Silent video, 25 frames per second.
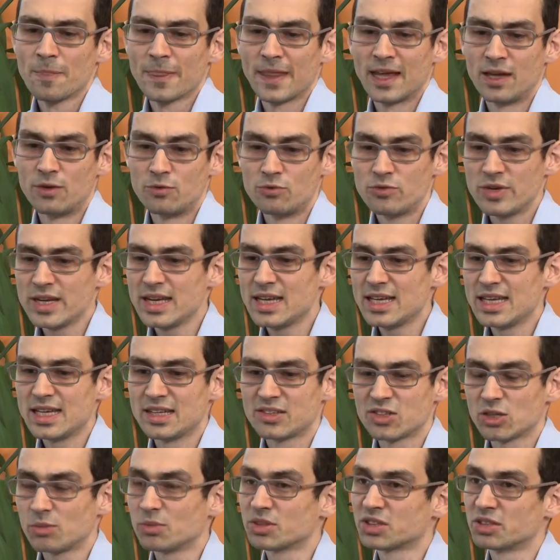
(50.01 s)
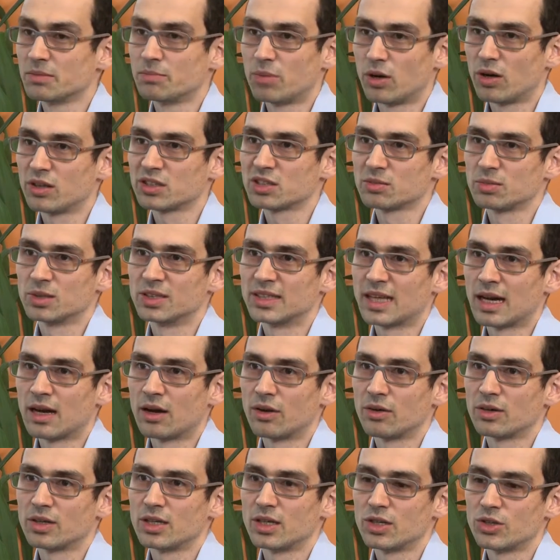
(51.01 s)
And really, it's almost impossible
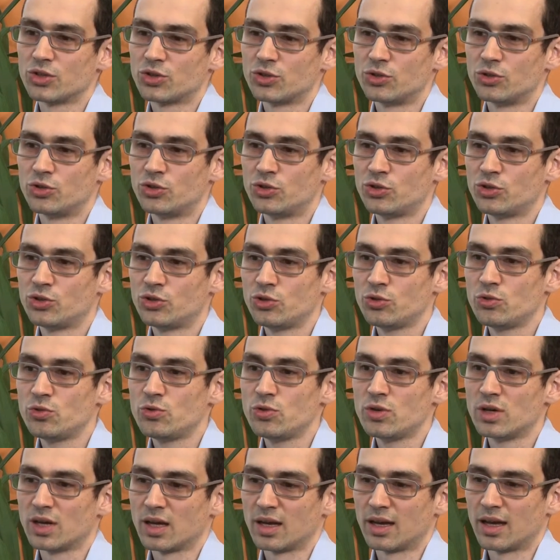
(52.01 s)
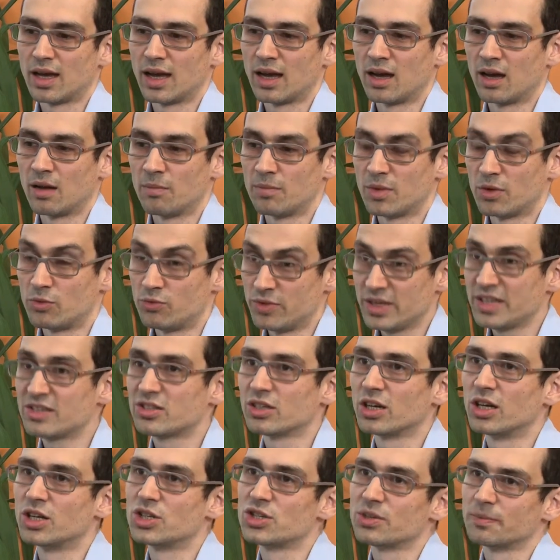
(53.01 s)
now to do
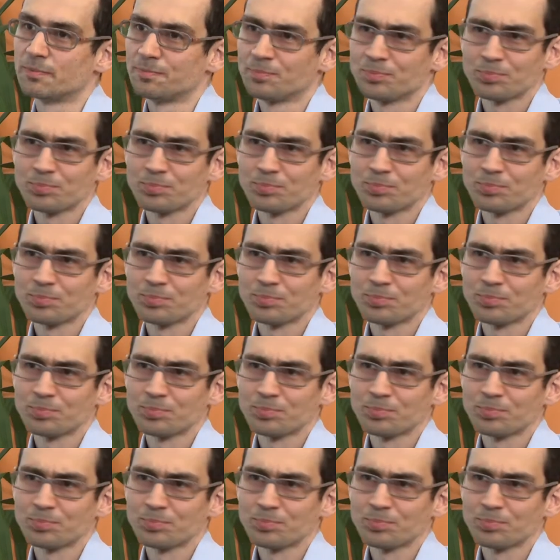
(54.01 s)
research